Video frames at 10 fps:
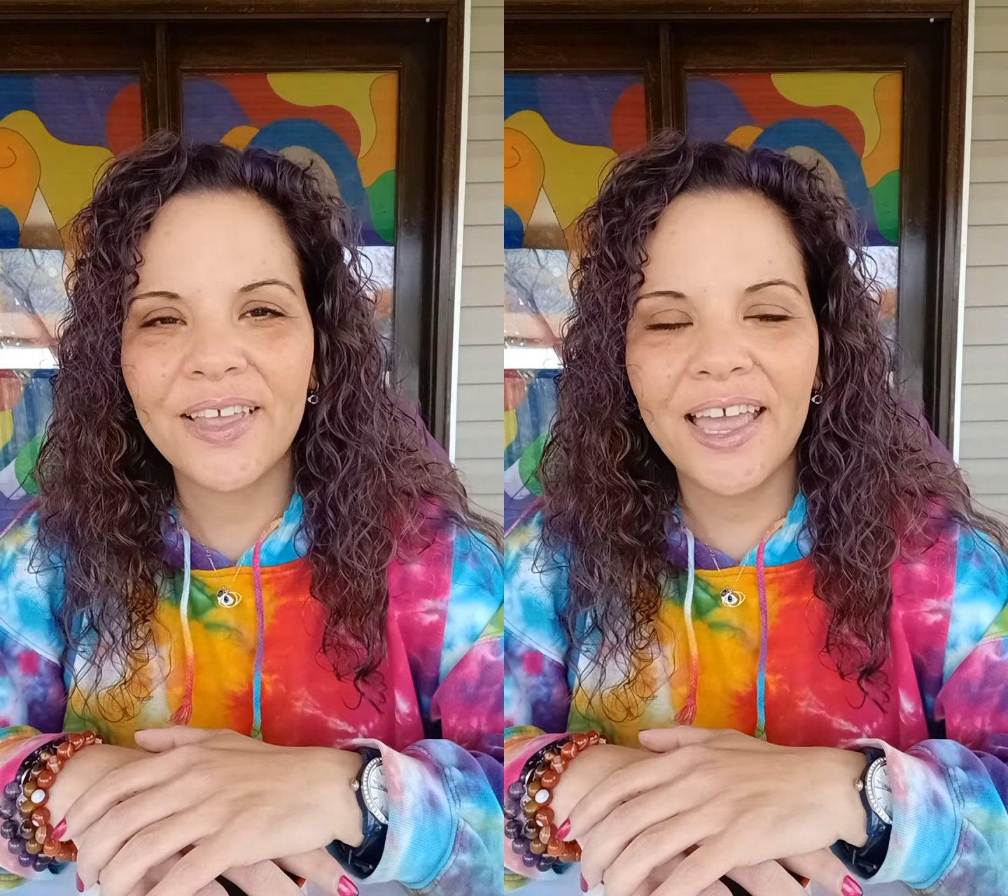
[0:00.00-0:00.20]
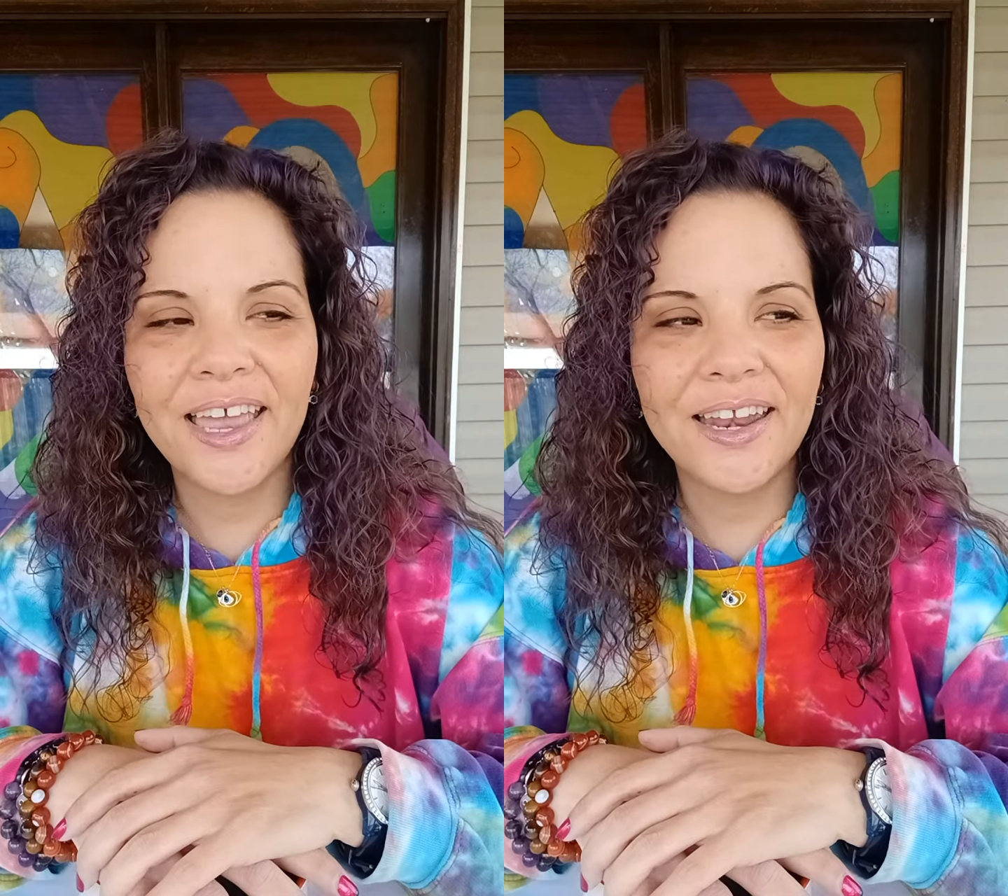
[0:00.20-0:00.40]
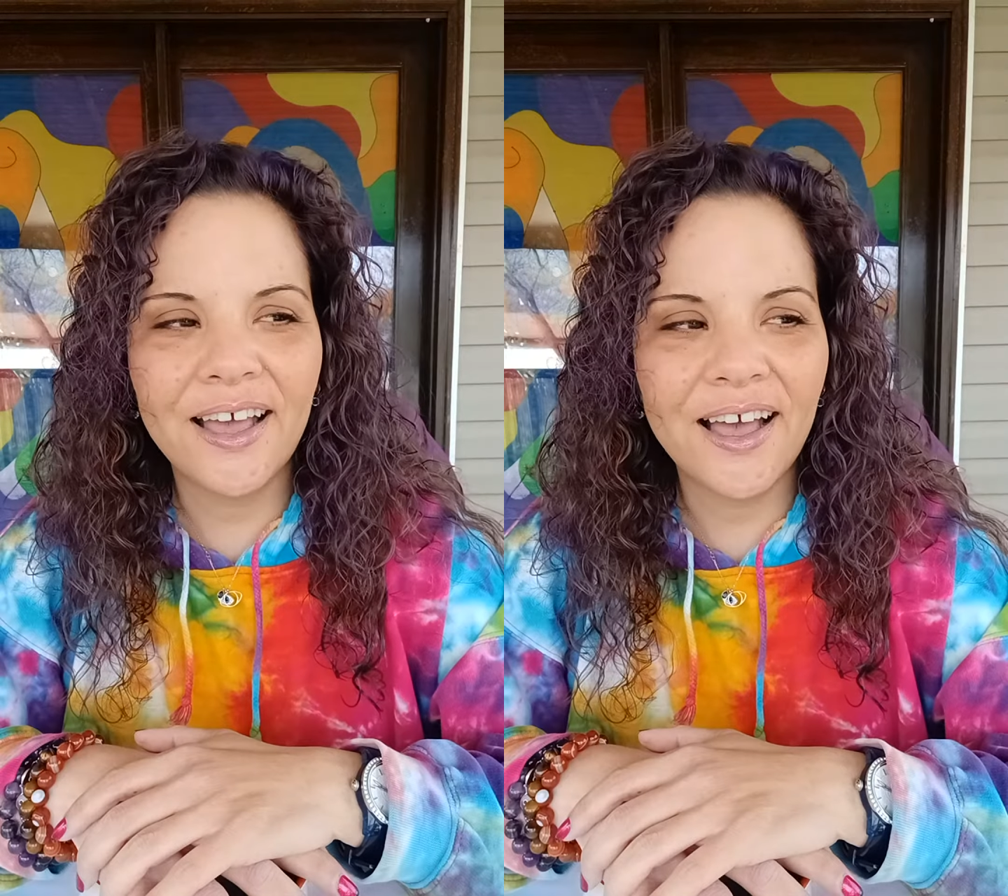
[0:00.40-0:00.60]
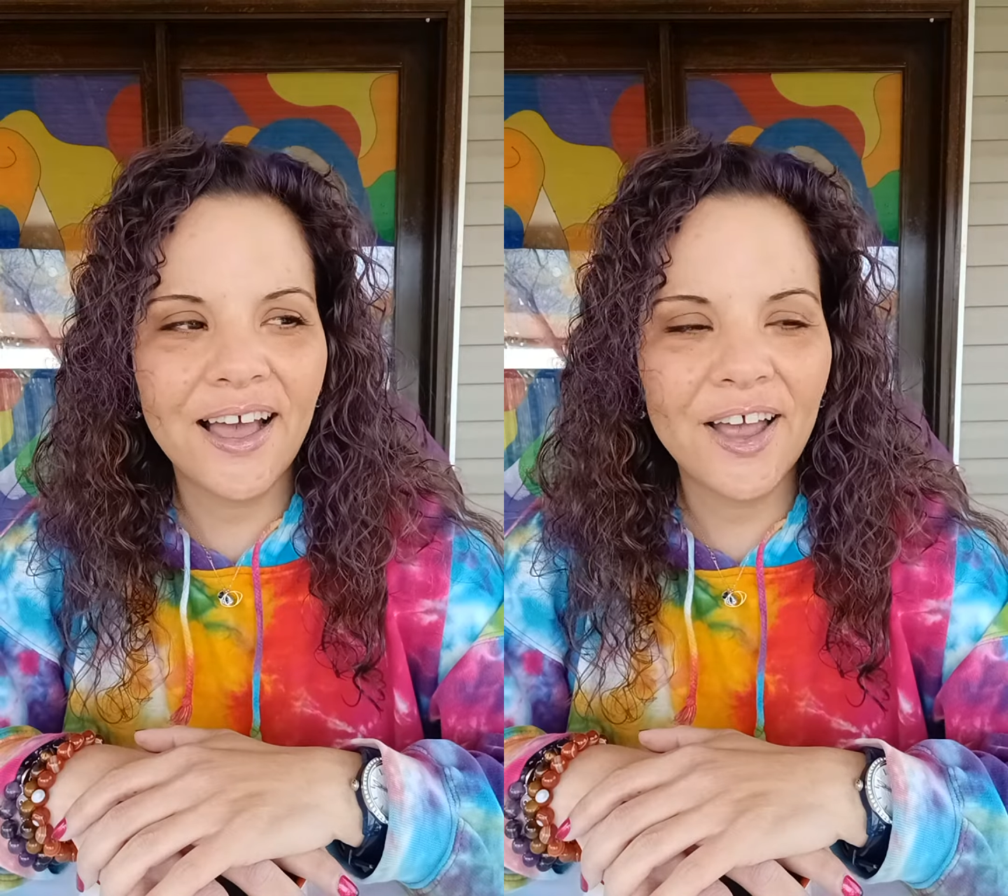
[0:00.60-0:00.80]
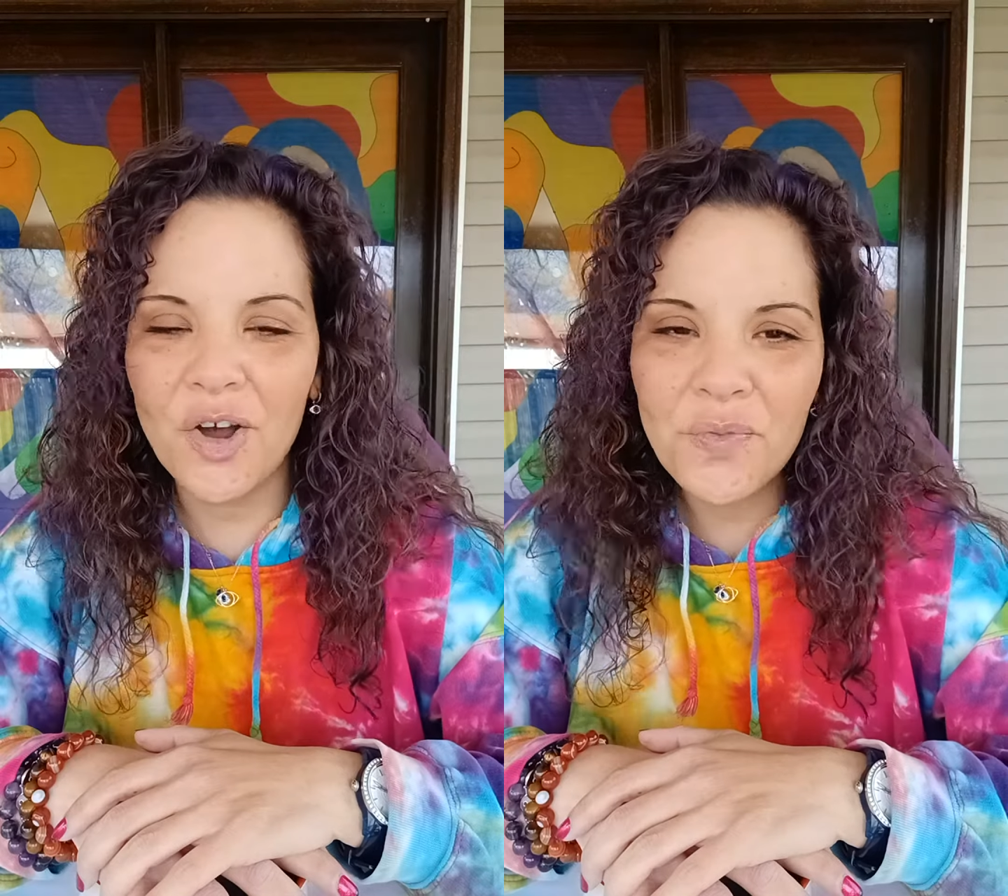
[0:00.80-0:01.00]
And
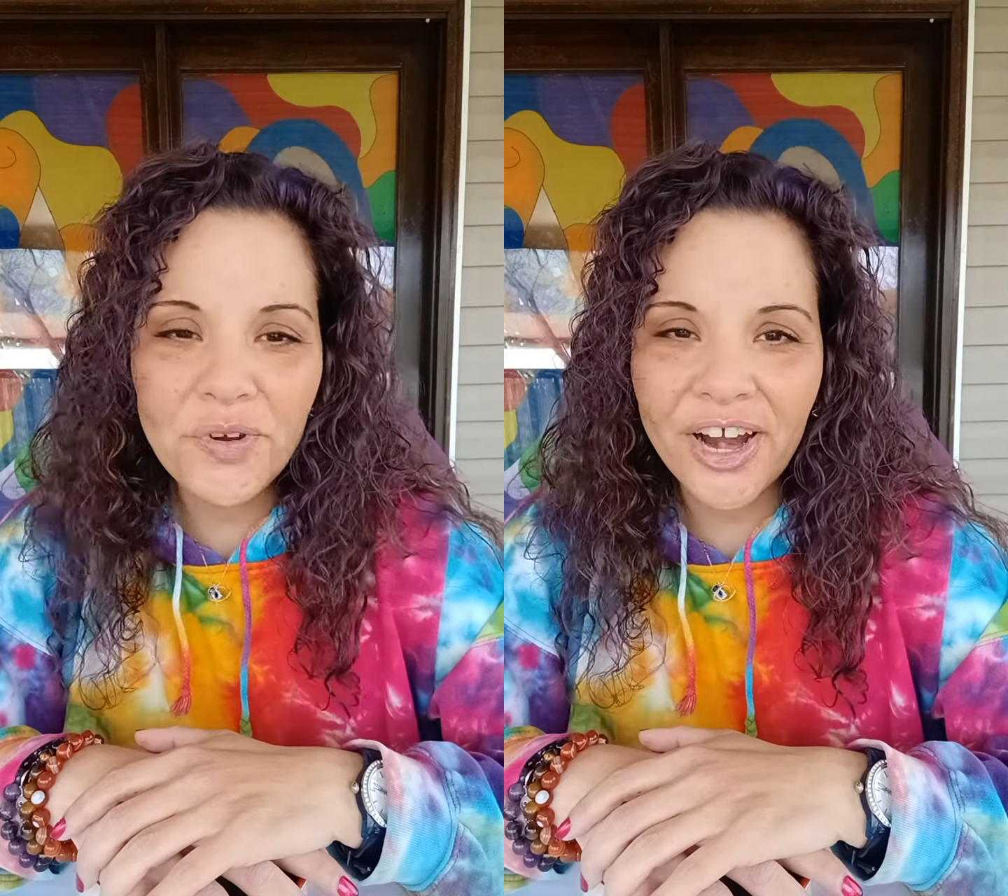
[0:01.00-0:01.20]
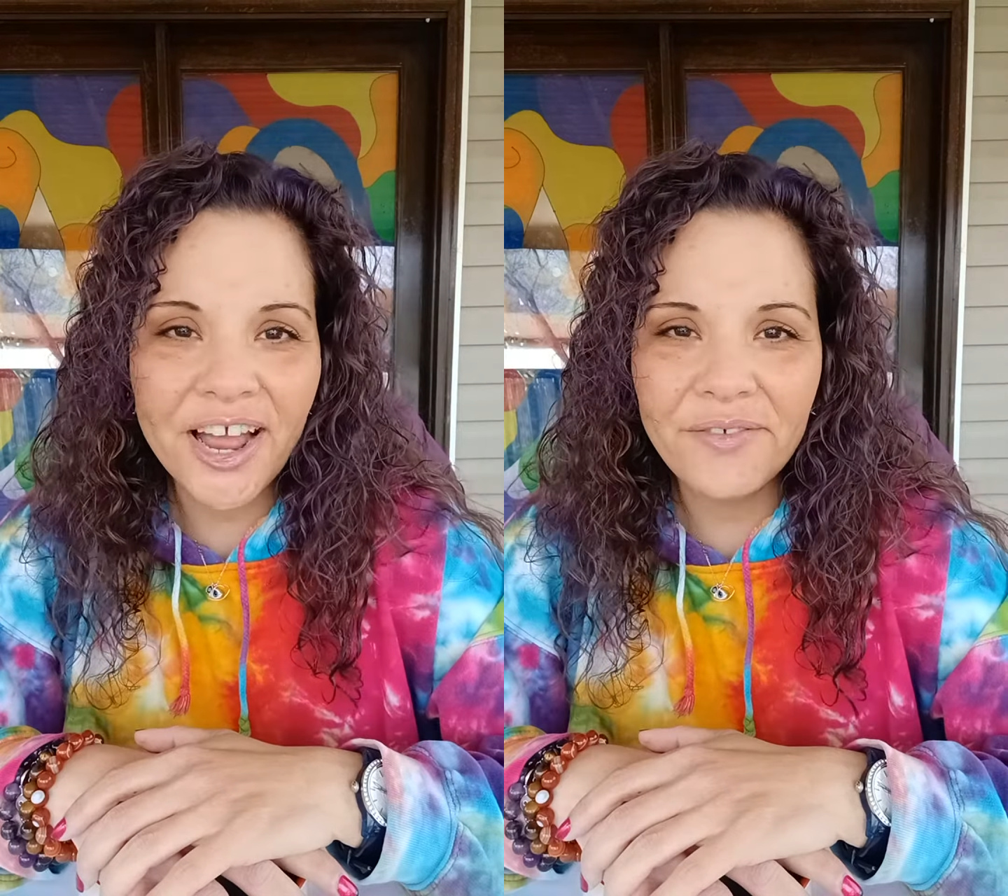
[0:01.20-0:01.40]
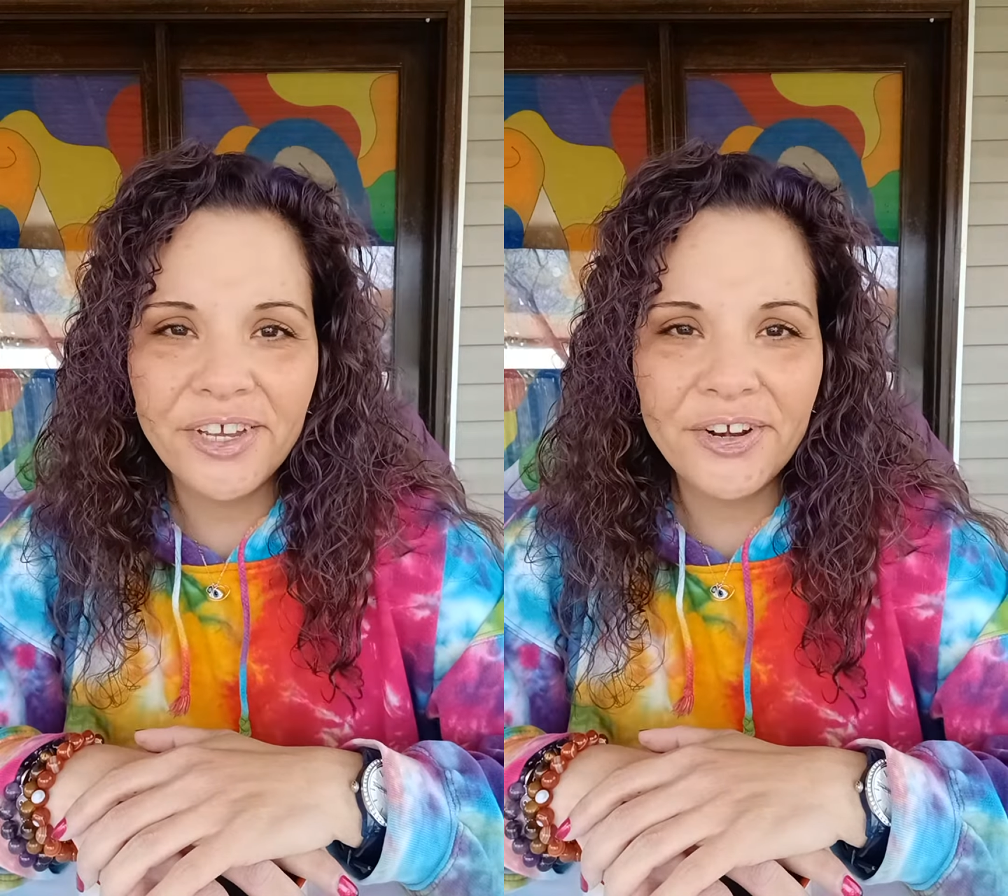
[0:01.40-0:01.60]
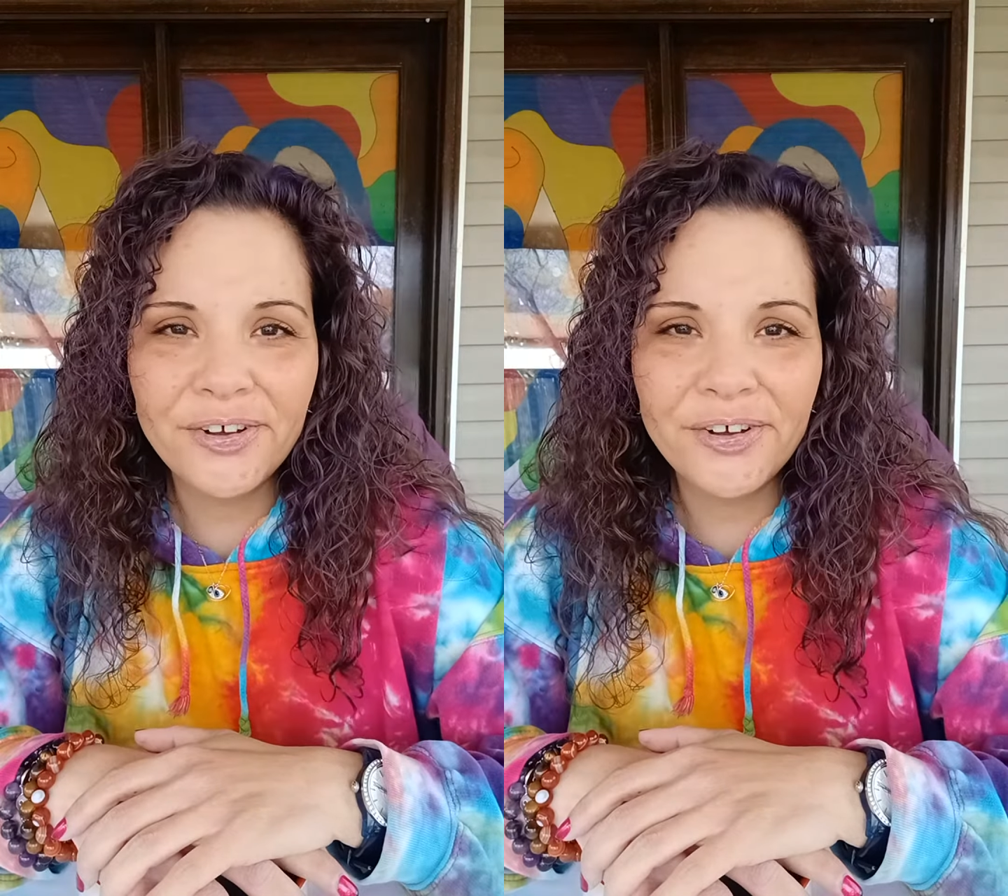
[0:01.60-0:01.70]
I hope you're having an